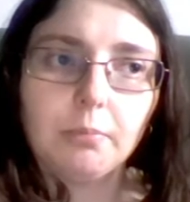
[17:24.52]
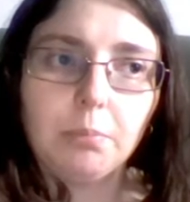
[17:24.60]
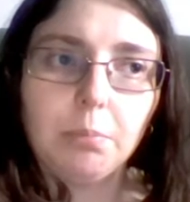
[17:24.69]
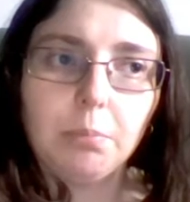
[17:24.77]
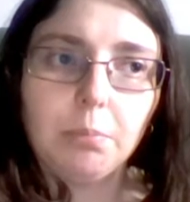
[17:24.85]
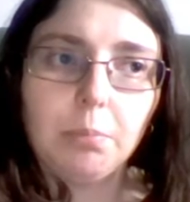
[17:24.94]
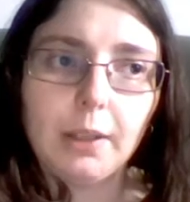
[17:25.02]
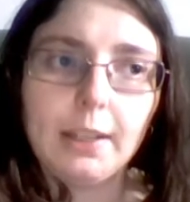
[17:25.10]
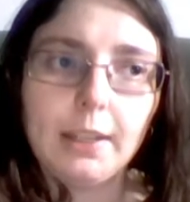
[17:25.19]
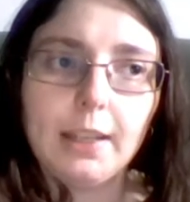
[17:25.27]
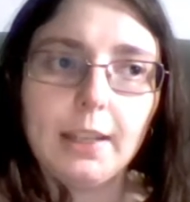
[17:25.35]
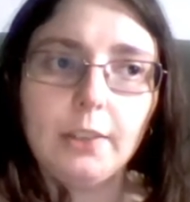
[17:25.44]
But yeah,
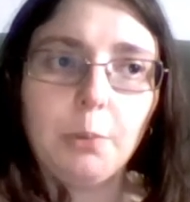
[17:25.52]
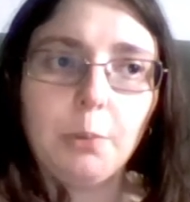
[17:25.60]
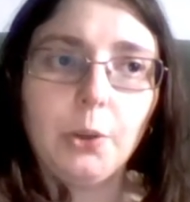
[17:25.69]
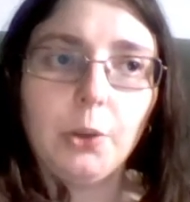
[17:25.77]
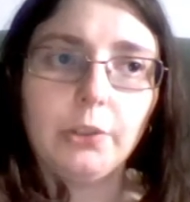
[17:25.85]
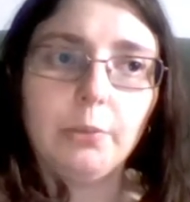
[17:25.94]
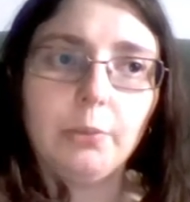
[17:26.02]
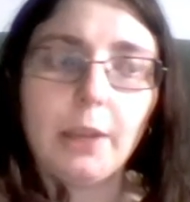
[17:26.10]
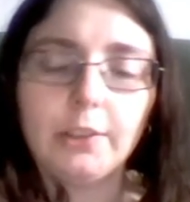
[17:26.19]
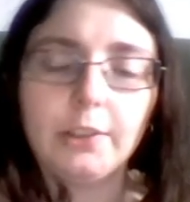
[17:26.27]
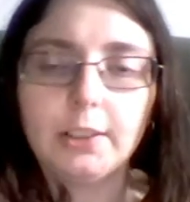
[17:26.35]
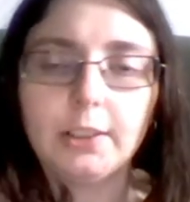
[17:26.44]
this person
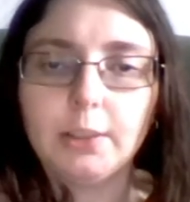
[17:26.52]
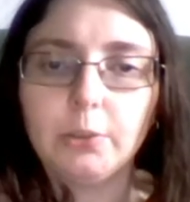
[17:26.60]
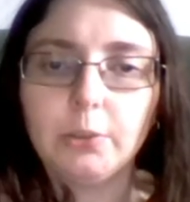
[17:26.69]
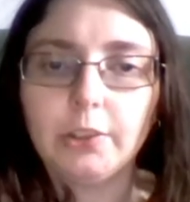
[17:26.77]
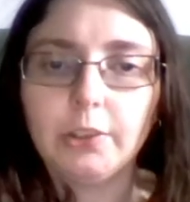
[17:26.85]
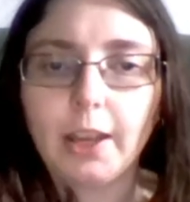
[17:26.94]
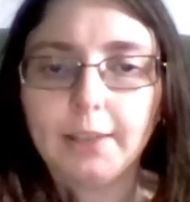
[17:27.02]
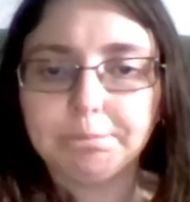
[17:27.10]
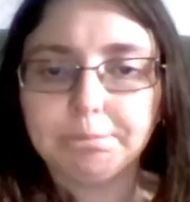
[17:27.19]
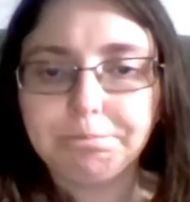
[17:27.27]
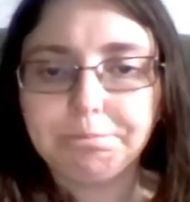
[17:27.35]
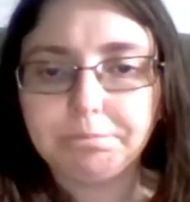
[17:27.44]
basically was saying,
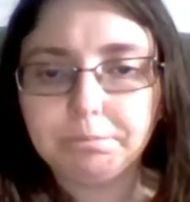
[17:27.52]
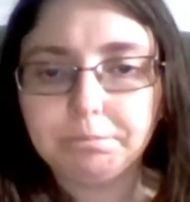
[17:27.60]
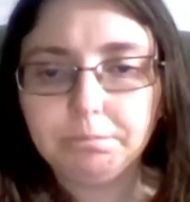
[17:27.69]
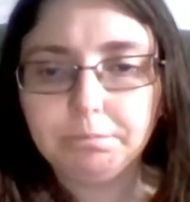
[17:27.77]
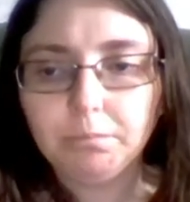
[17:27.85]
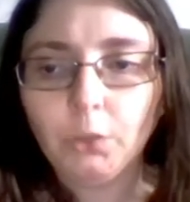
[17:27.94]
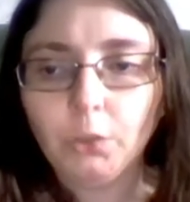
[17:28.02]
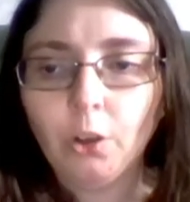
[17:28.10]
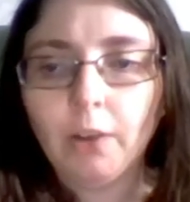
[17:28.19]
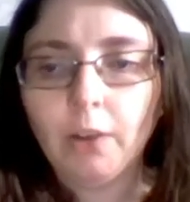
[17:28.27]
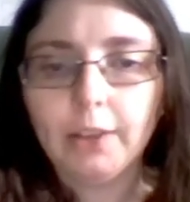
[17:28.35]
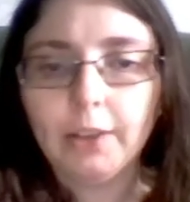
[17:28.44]
turned
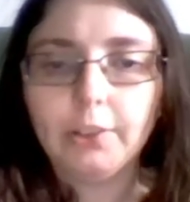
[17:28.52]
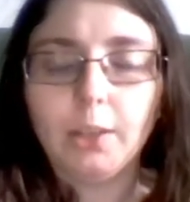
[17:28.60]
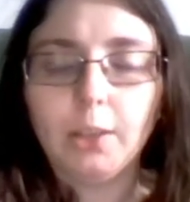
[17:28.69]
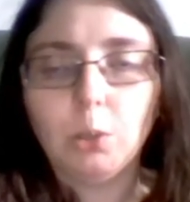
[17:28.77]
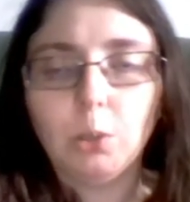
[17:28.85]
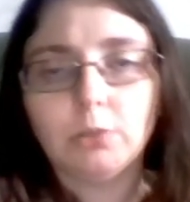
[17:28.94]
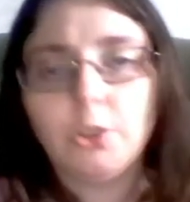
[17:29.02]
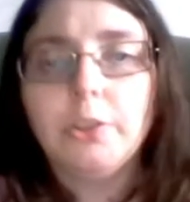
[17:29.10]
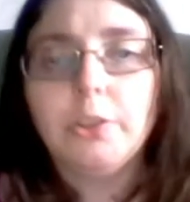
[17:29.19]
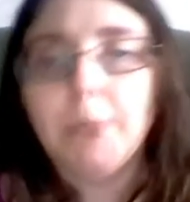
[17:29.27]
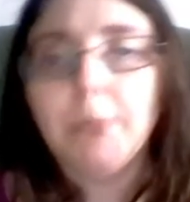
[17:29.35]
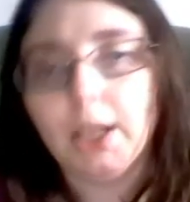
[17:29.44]
around and said, well, you're just
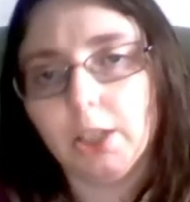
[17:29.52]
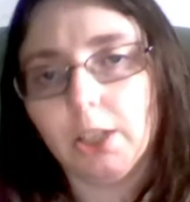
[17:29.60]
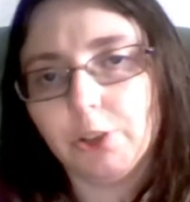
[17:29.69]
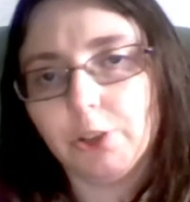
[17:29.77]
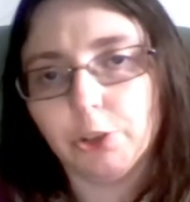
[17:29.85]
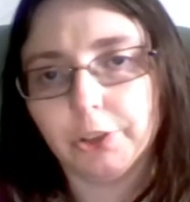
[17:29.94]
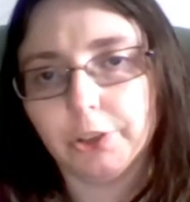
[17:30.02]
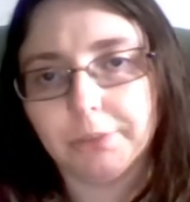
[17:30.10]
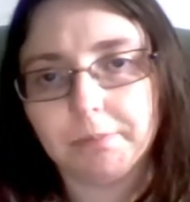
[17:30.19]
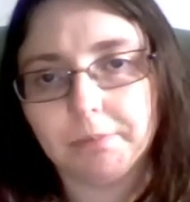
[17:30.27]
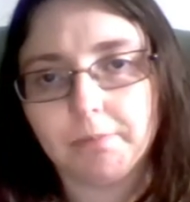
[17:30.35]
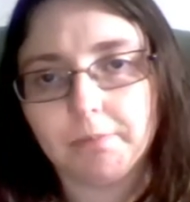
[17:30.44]
making excuses.
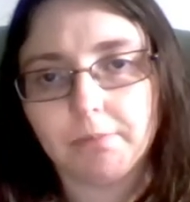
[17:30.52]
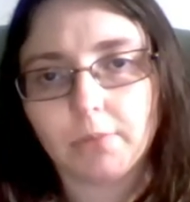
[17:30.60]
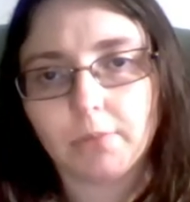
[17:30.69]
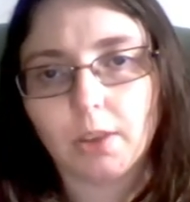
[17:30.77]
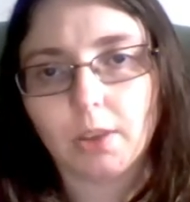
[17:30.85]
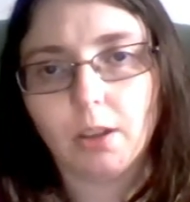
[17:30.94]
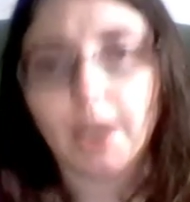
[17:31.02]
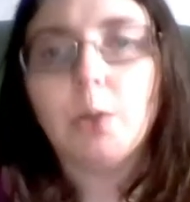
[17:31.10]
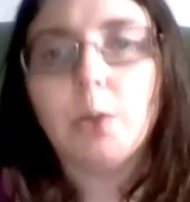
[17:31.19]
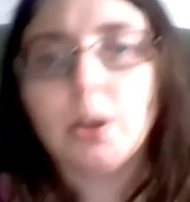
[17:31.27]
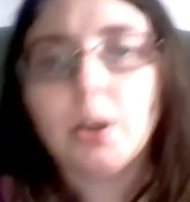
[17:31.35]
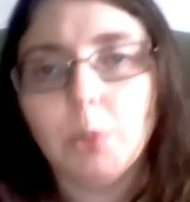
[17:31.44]
Anyone
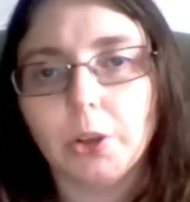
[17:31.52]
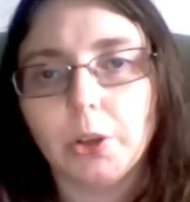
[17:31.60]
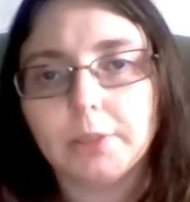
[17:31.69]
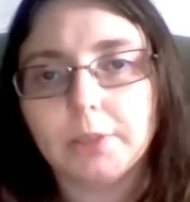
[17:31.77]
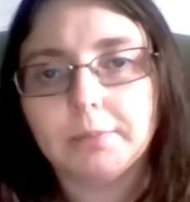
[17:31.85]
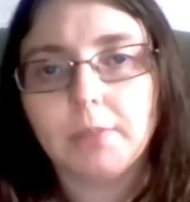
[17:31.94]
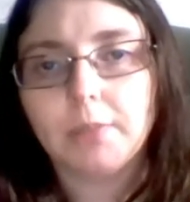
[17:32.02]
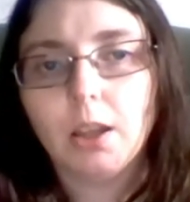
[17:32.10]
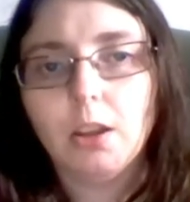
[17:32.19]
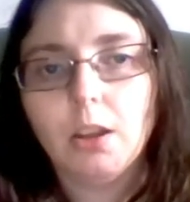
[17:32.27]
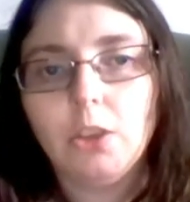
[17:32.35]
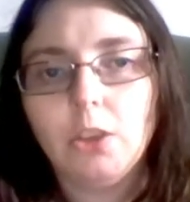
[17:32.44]
can work.
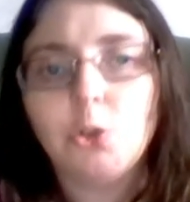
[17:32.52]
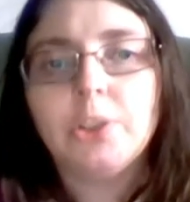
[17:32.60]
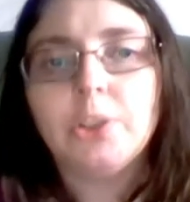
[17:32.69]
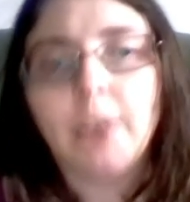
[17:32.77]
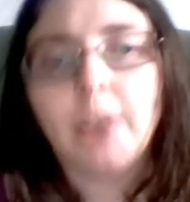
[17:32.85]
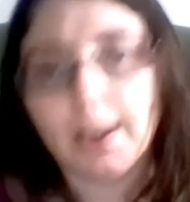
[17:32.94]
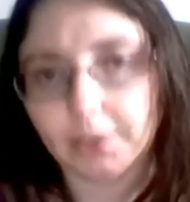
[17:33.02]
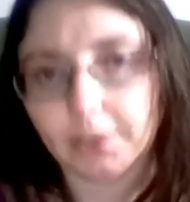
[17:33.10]
You're just lazy.